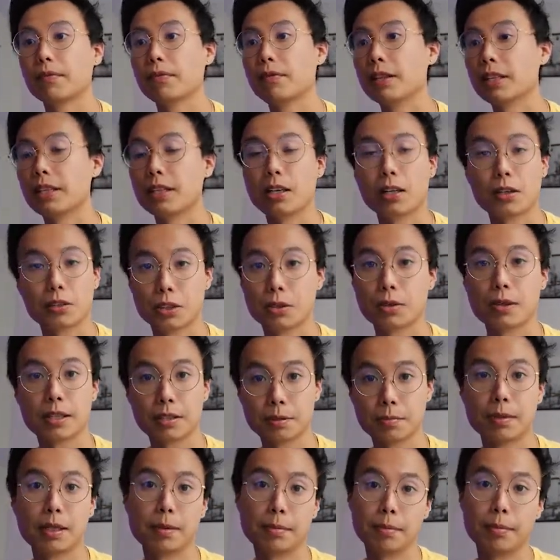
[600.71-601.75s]
he also has
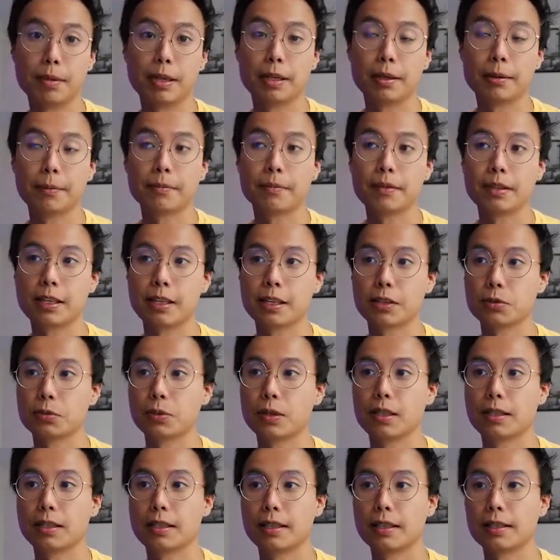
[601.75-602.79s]
Mud Bomb, as
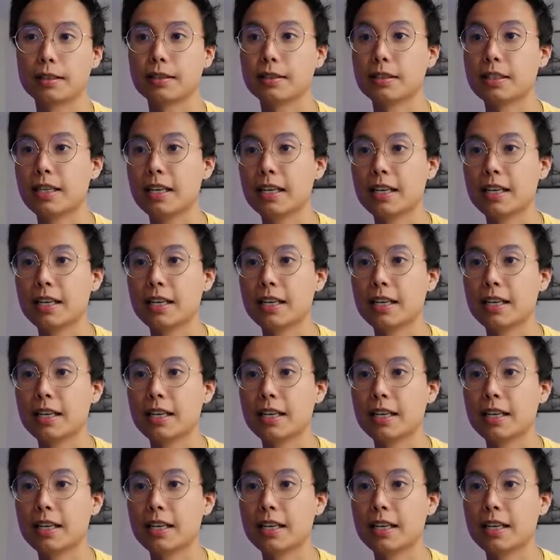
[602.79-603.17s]
well as